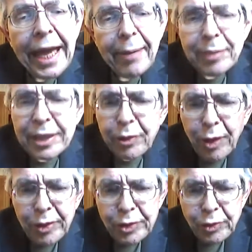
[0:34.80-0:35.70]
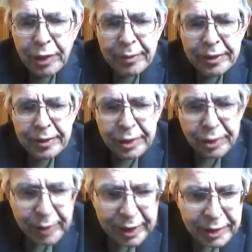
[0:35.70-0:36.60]
But also, I've been
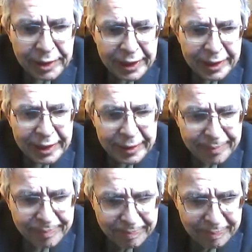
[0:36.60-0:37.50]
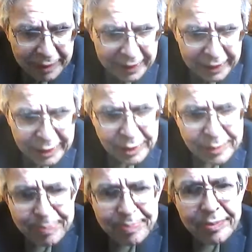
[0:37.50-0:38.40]
distressed lately because
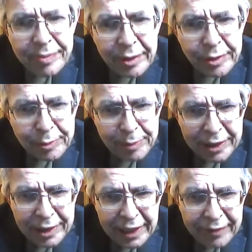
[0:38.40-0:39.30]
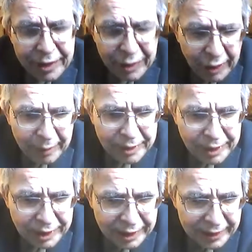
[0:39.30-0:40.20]
there's been a lot
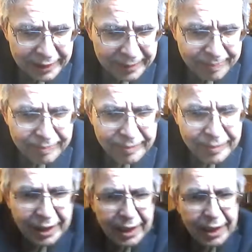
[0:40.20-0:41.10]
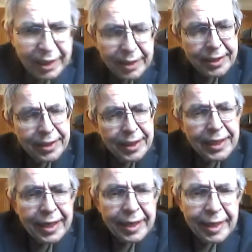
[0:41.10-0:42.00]
of
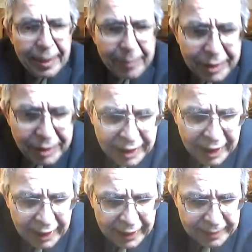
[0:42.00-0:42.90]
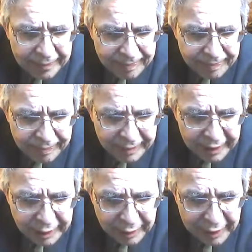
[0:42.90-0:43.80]
comments on
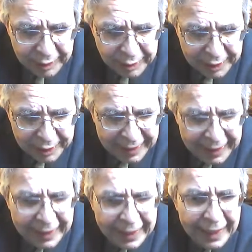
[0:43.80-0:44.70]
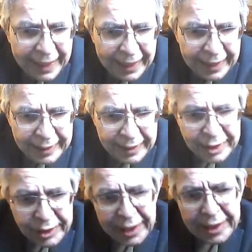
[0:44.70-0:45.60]
astrology, and
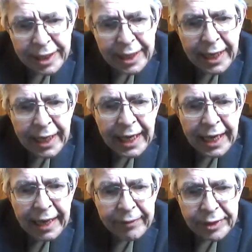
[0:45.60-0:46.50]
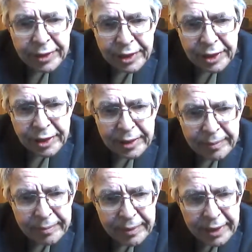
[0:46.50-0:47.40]
if it's a
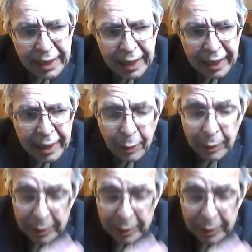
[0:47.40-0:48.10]
system or a